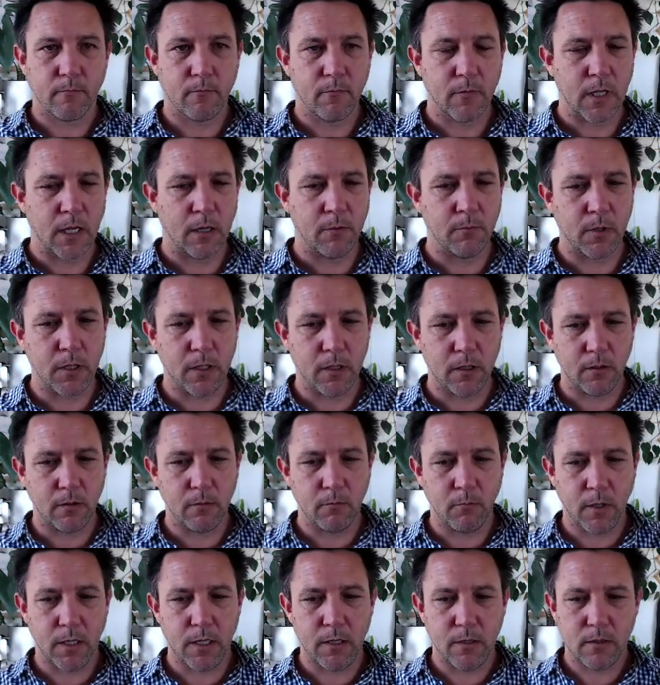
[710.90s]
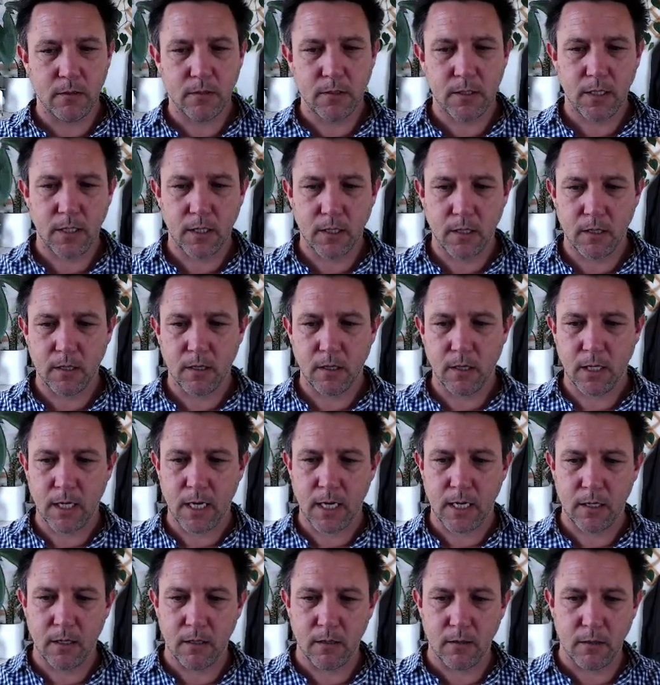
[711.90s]
And when we're using
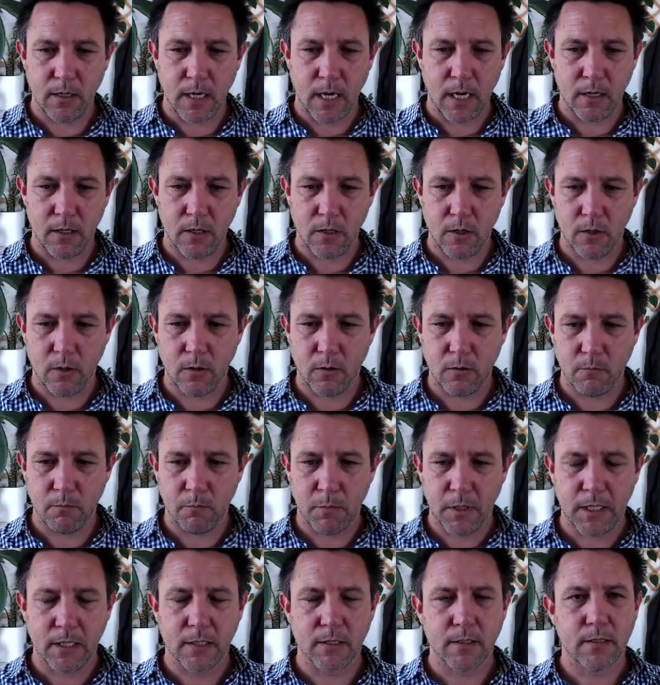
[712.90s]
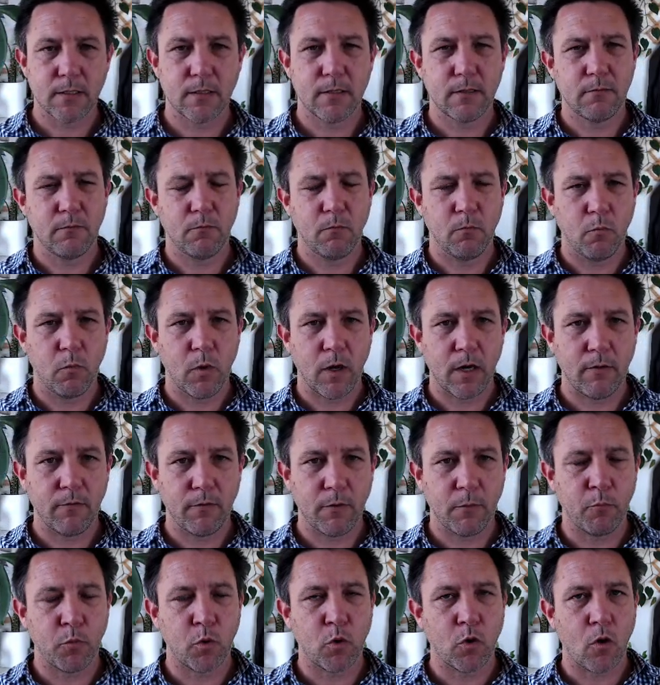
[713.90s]
a new, because one of the
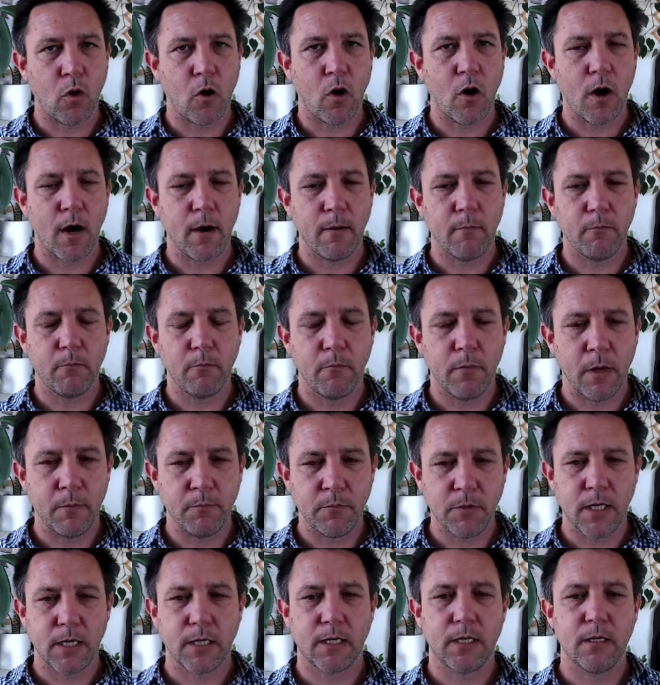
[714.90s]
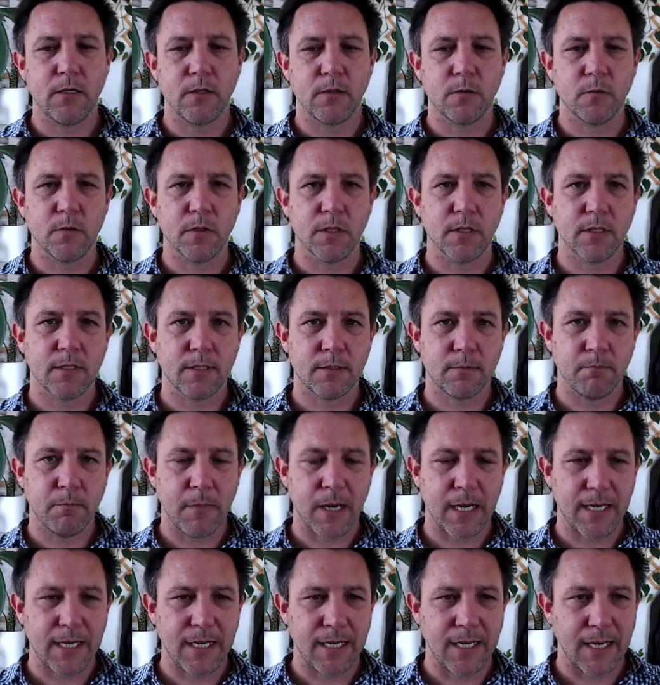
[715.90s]
prime objectives was
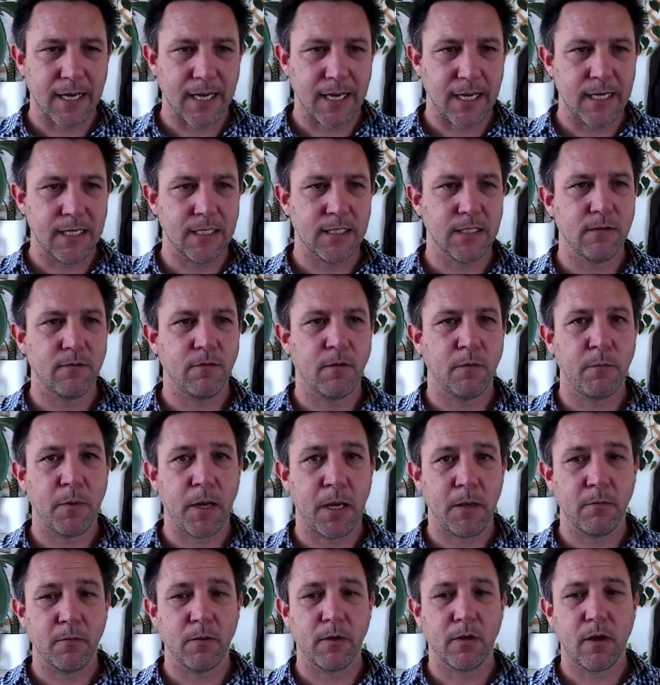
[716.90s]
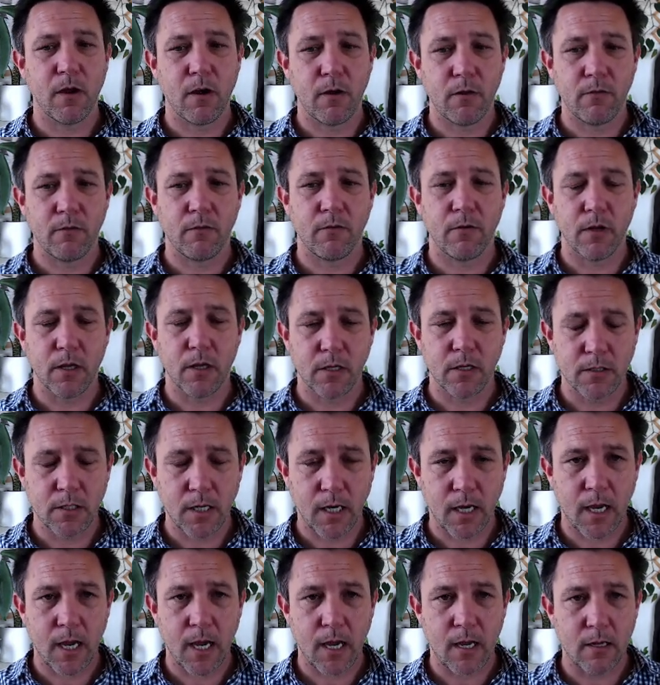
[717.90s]
making it easy for people to go through the
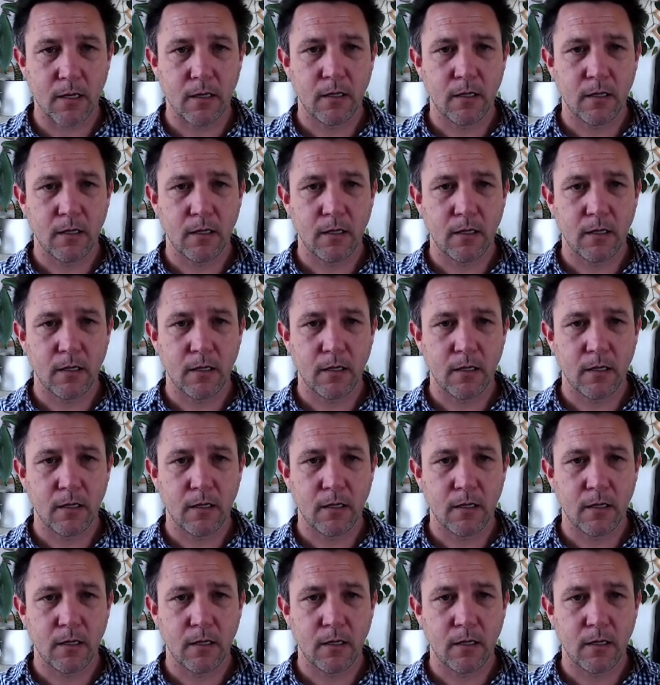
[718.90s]
checkout,